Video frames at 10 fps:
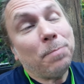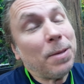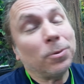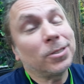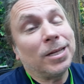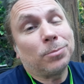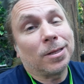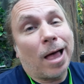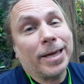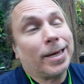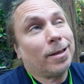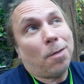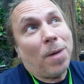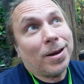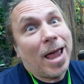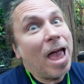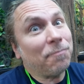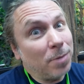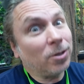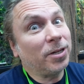People seem to like it. About
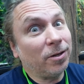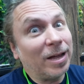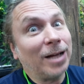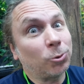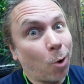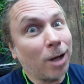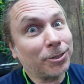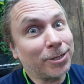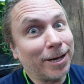500,000 you guys watched